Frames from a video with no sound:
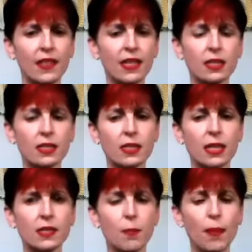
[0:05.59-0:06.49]
This
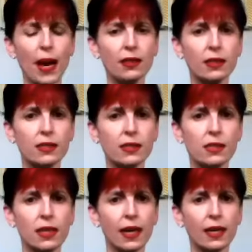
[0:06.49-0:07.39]
is a balance
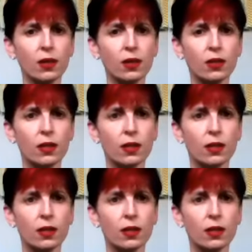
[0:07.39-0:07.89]
scale,